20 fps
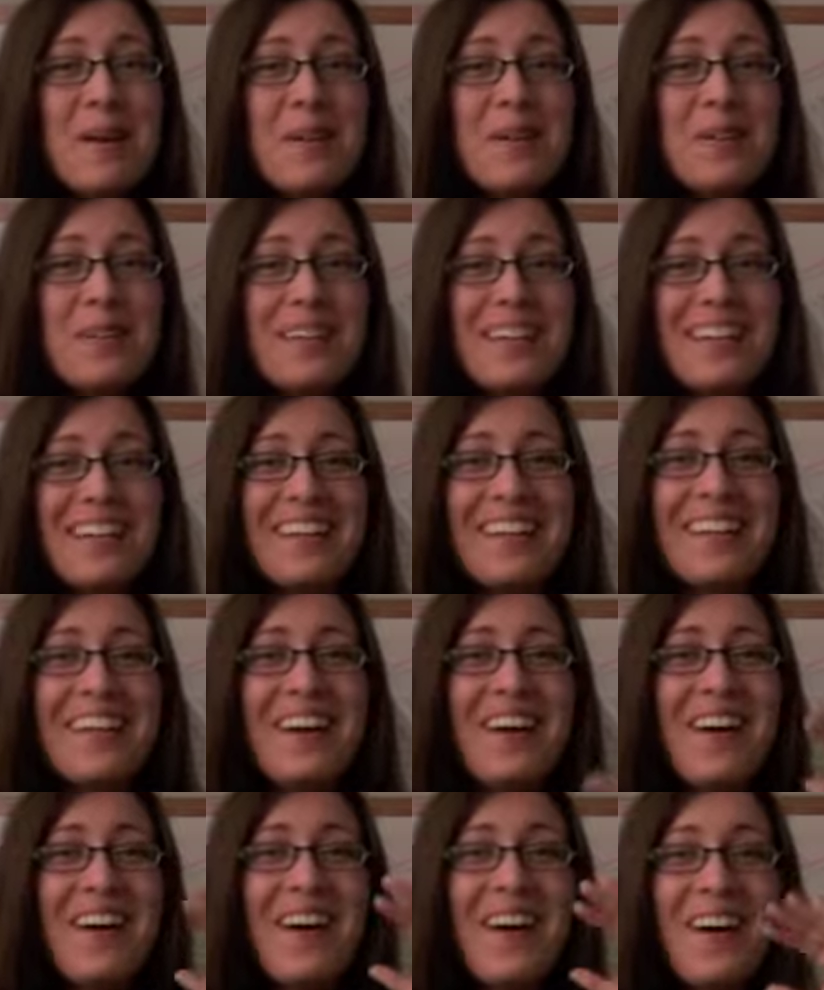smell weird
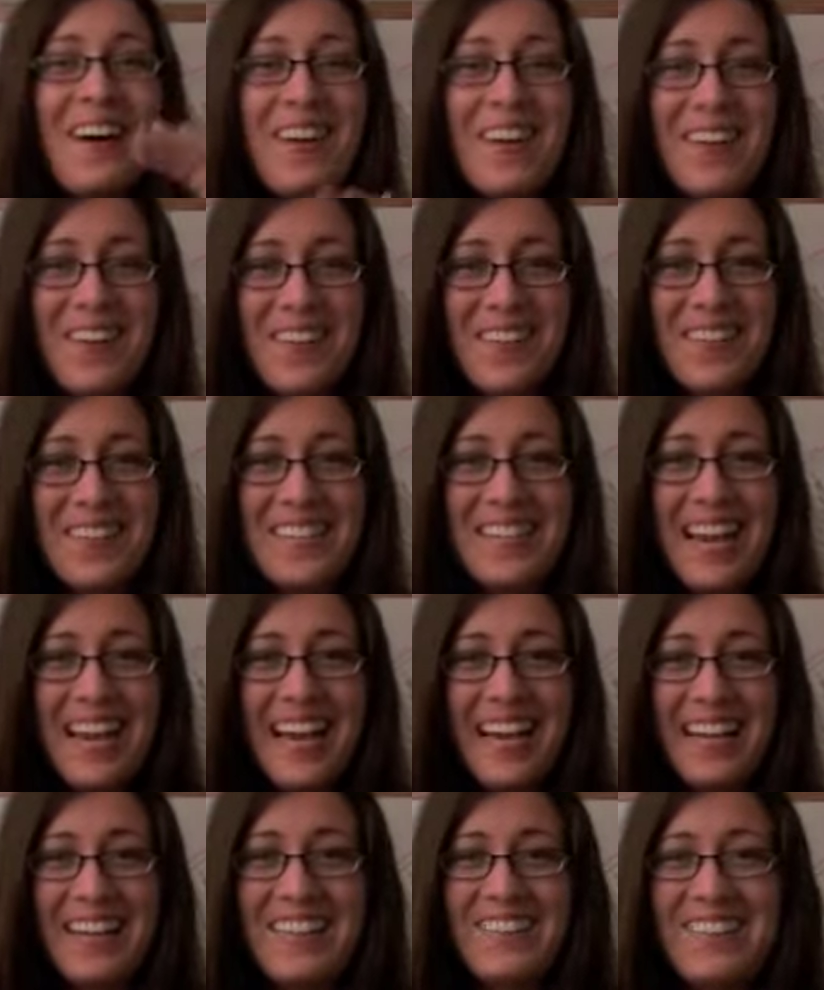all the
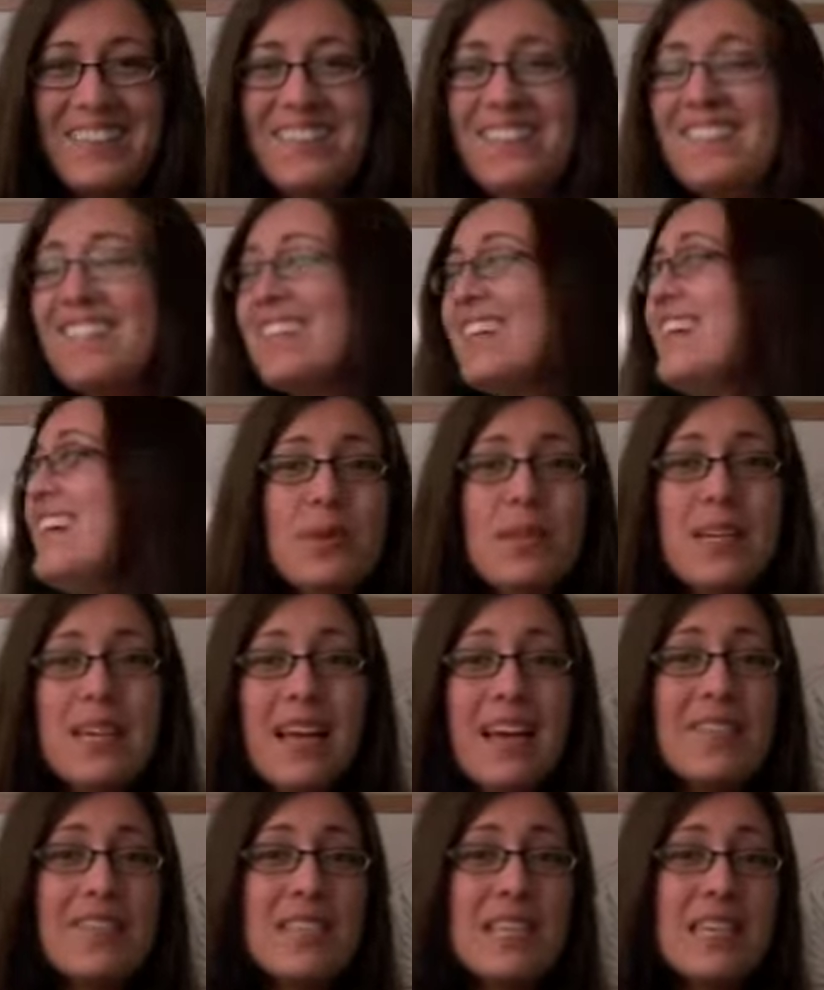time. Three,
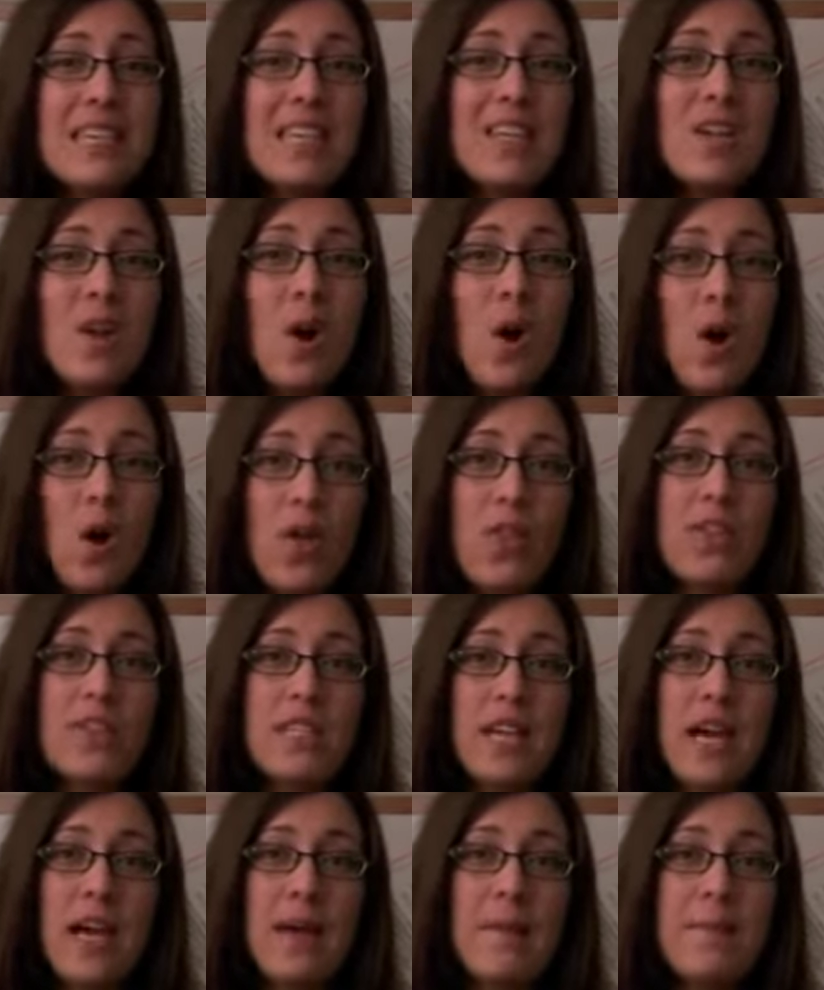I have to eat all
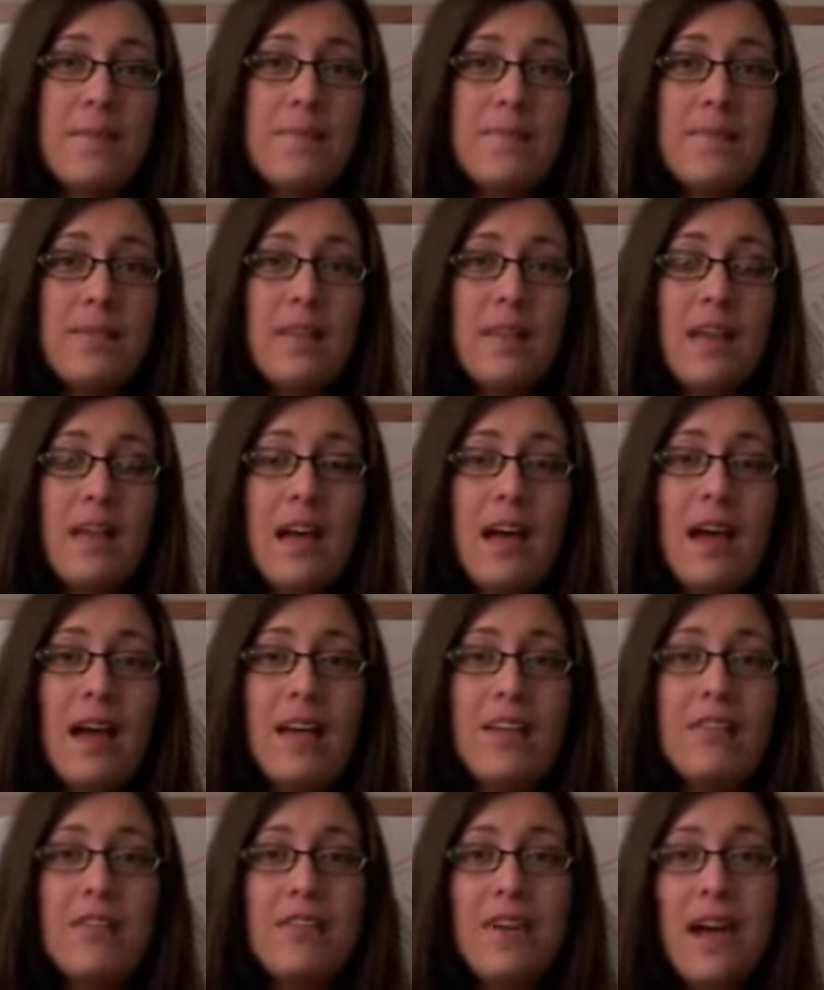the time.
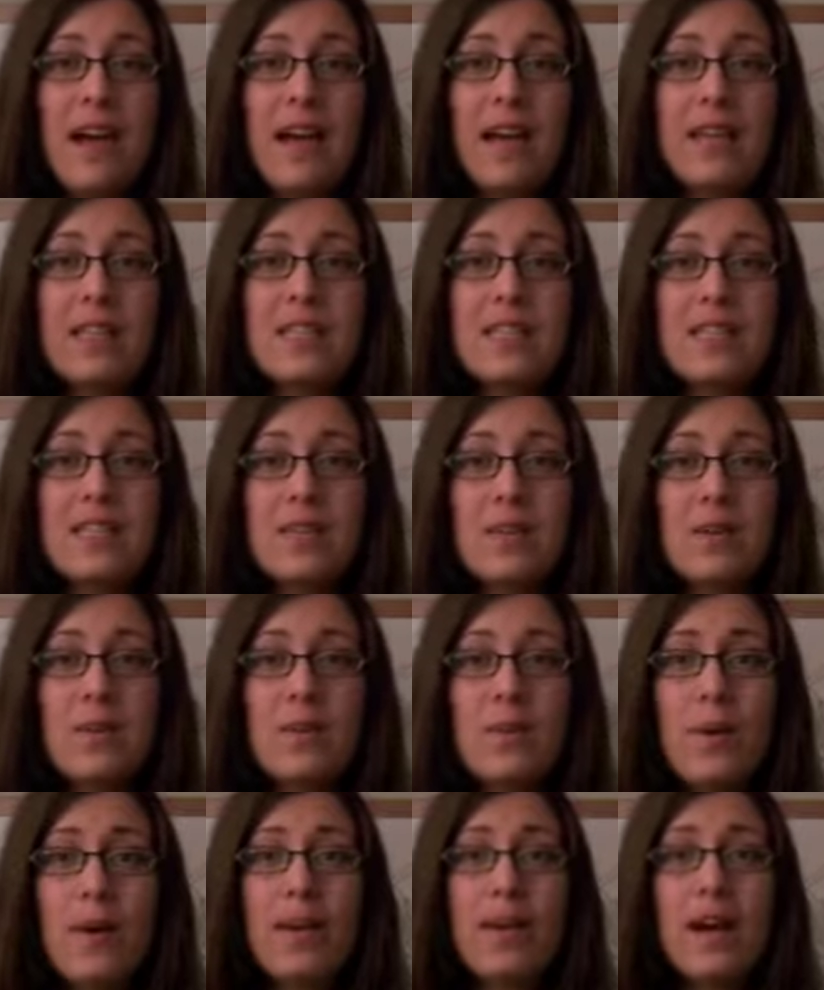I, in fact,
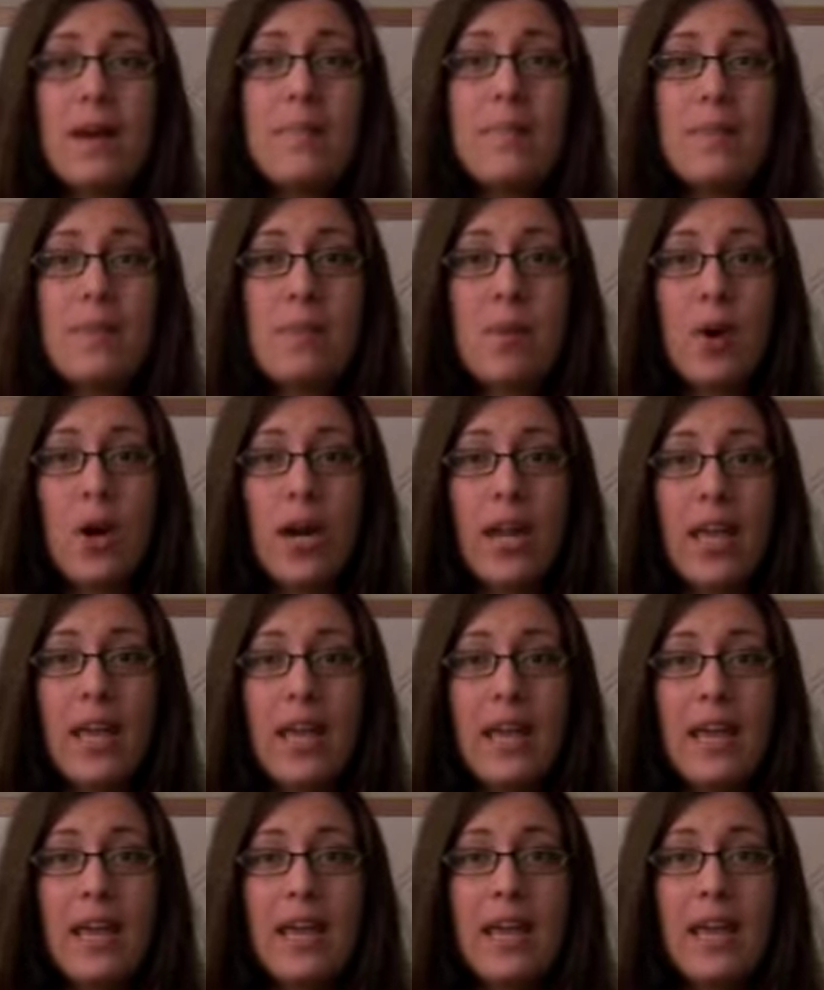wake up in the
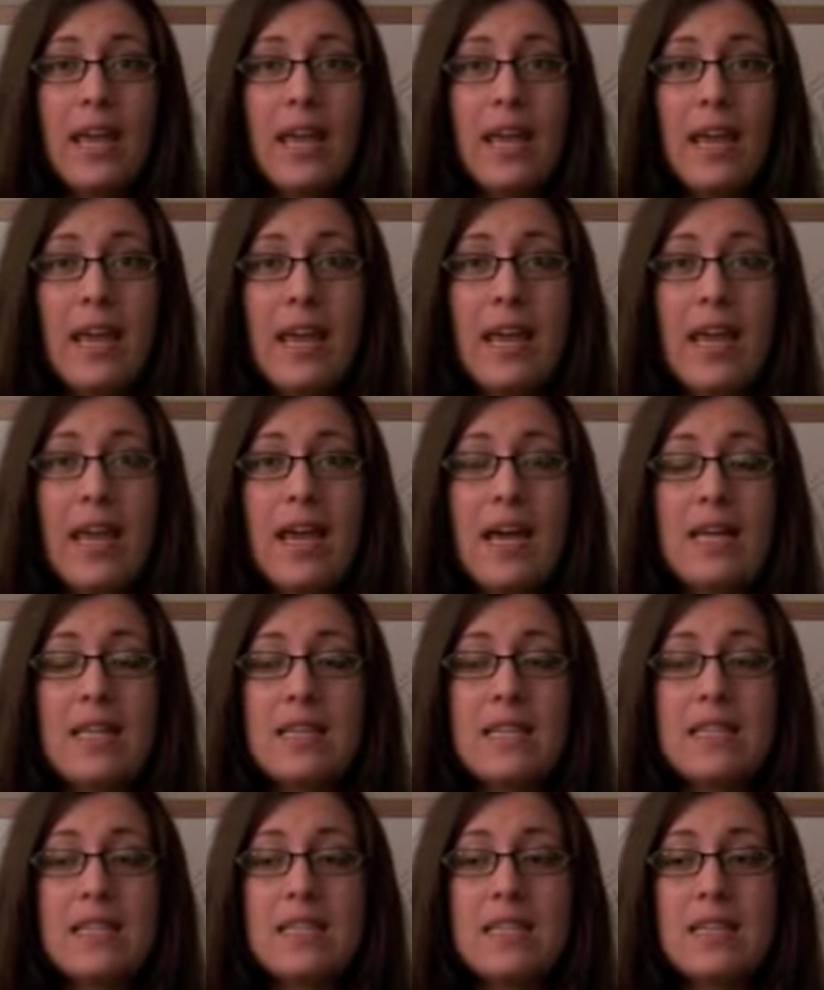morning
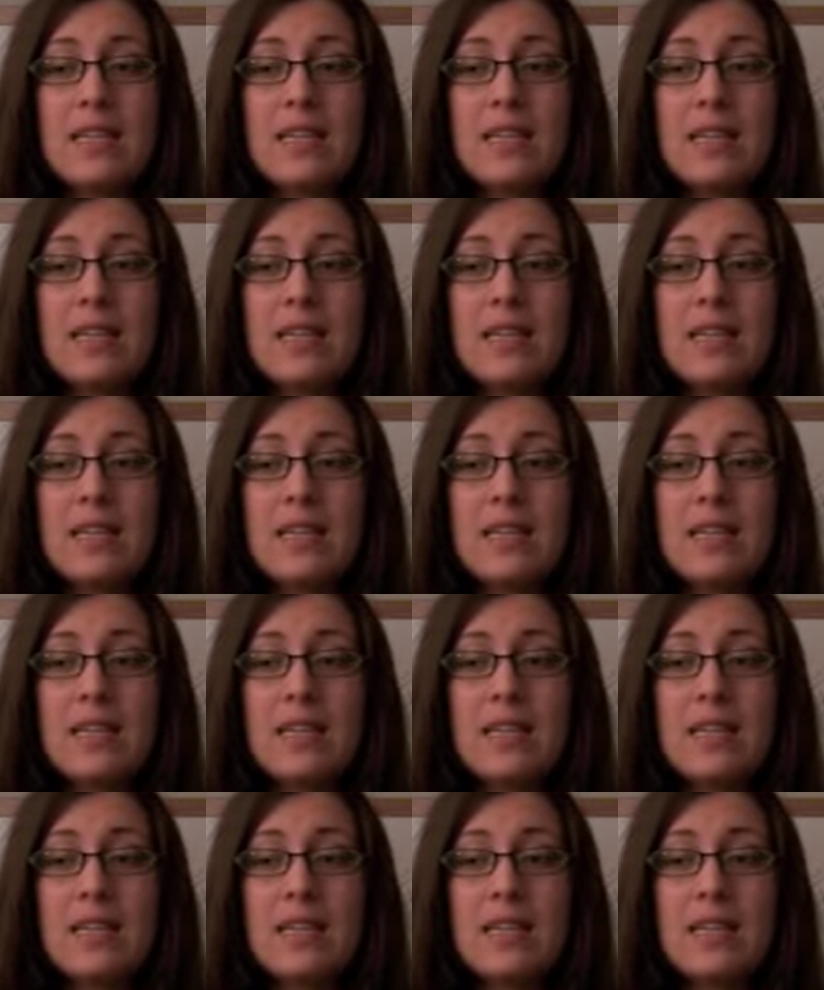and